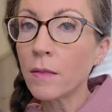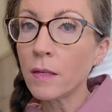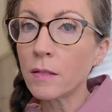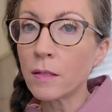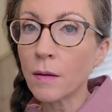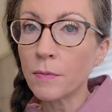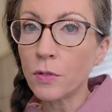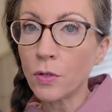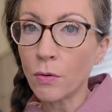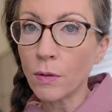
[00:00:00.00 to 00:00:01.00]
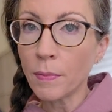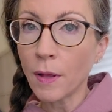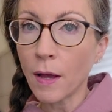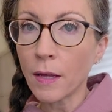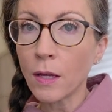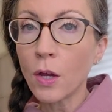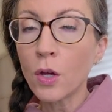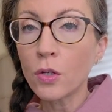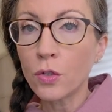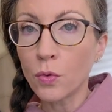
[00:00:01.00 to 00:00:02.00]
These steps don't apply
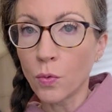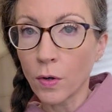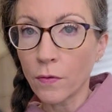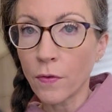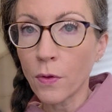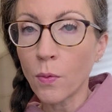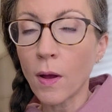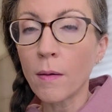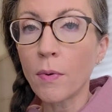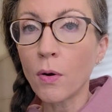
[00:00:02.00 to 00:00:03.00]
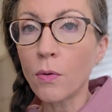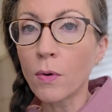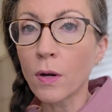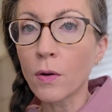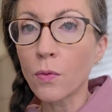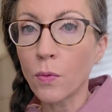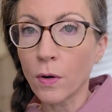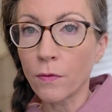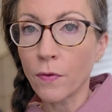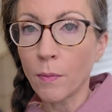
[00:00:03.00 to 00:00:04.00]
to Word for the web or
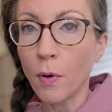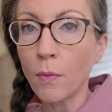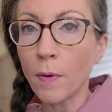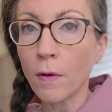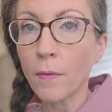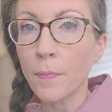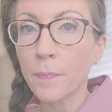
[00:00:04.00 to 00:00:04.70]
Word for mobile.